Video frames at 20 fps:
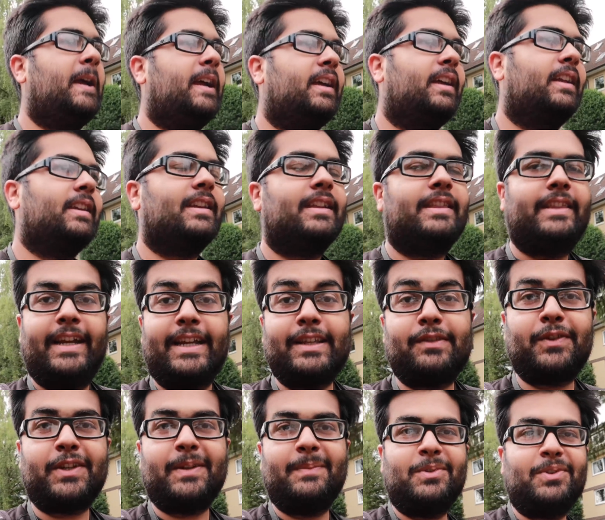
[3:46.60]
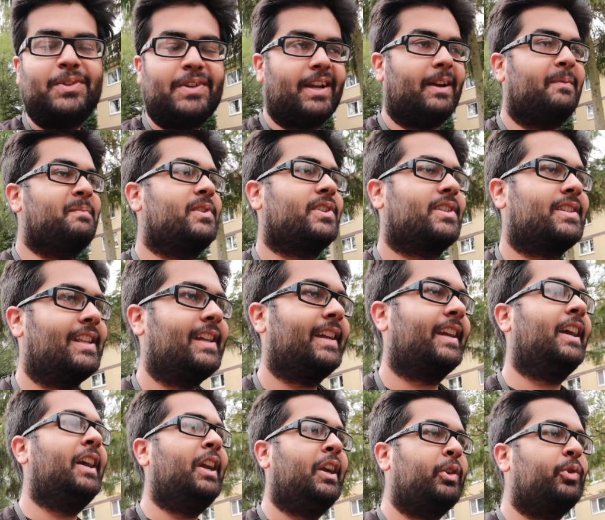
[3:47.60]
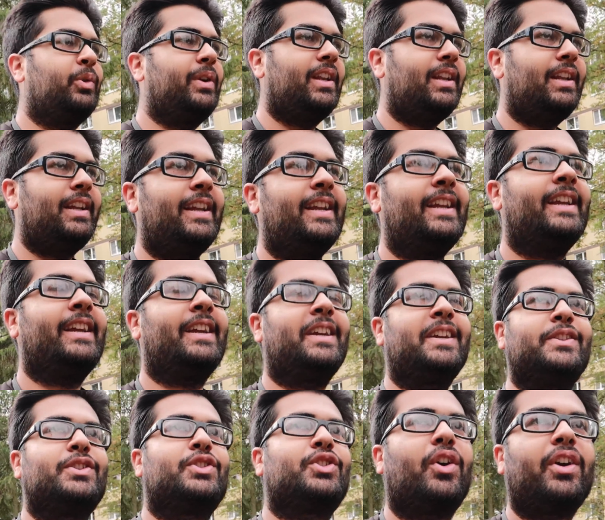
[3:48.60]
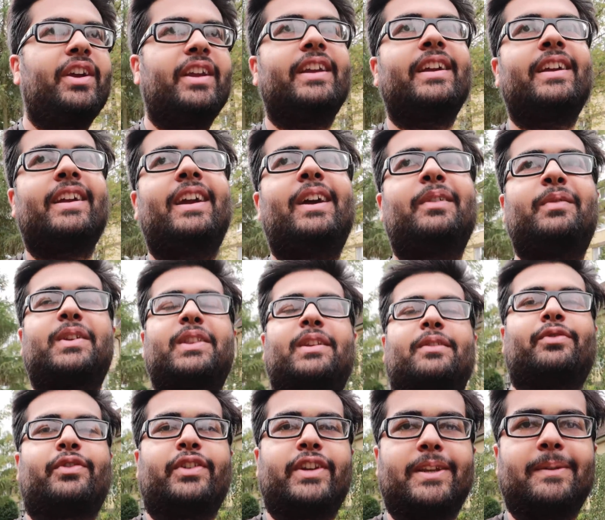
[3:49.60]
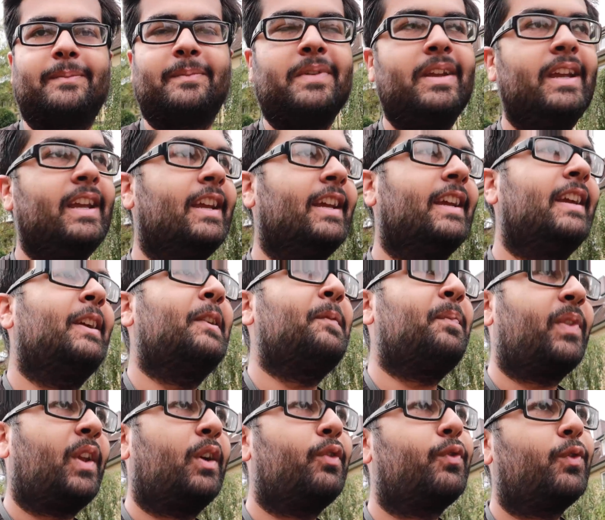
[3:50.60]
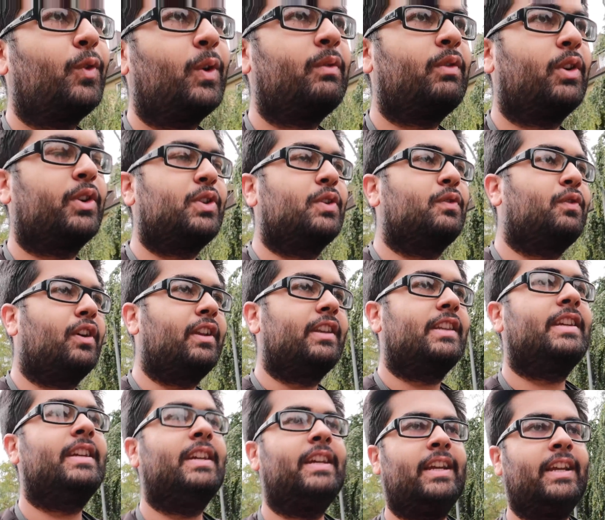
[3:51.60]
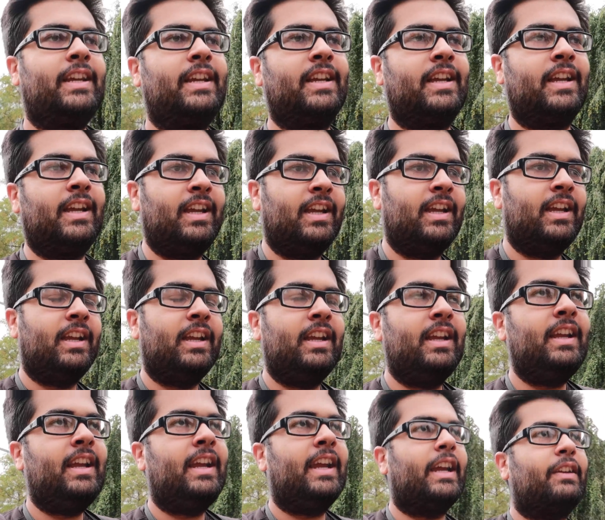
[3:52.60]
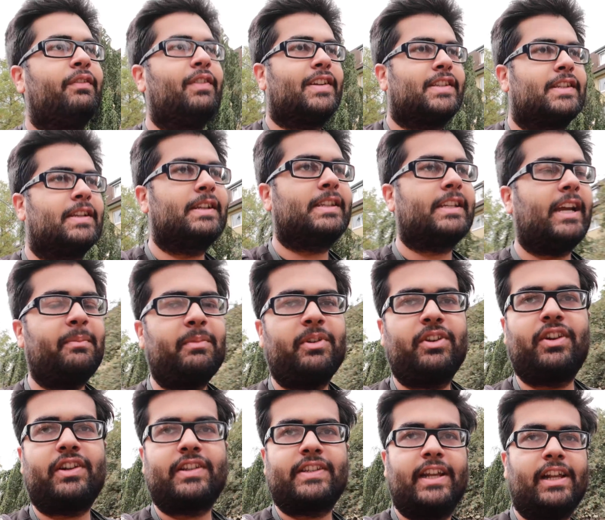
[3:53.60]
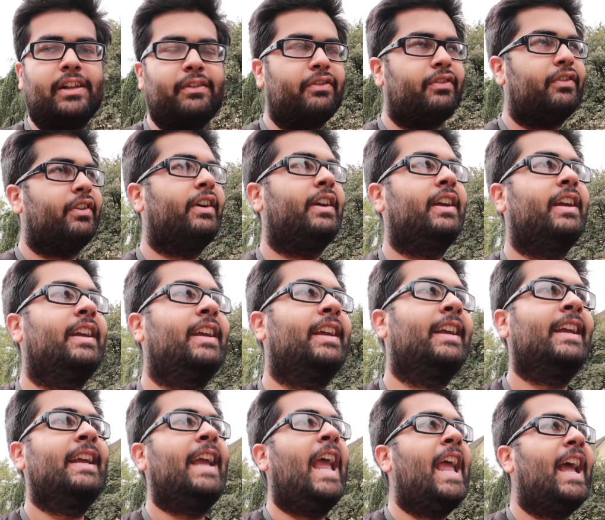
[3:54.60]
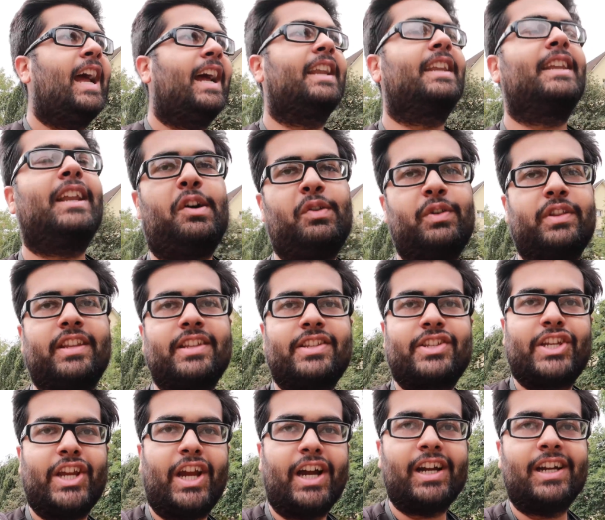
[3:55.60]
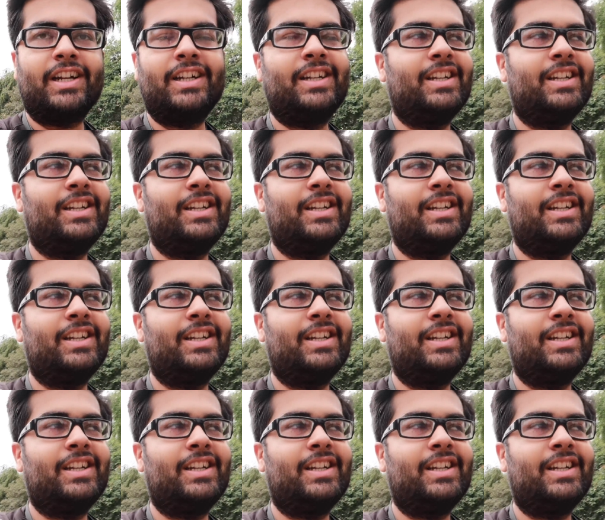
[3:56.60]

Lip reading: And that's what I'm doing. I'm just like really enjoying having the freedom of doing what you want, investing time in yourself, and now in this chair.